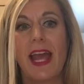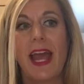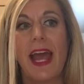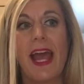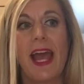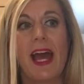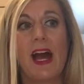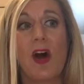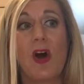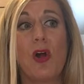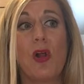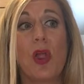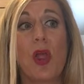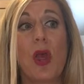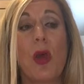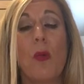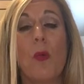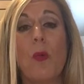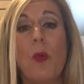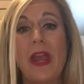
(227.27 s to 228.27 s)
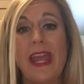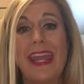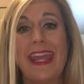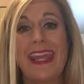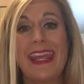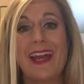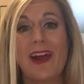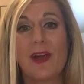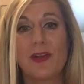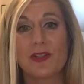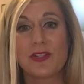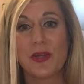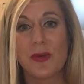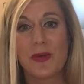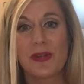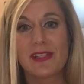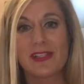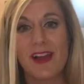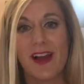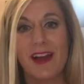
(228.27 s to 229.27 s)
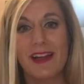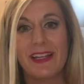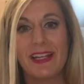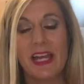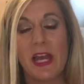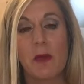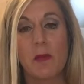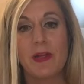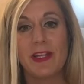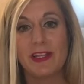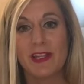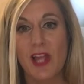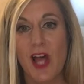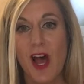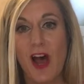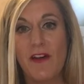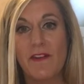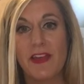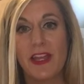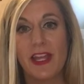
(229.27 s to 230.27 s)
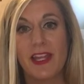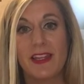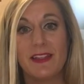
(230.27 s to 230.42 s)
how we are so excited and we love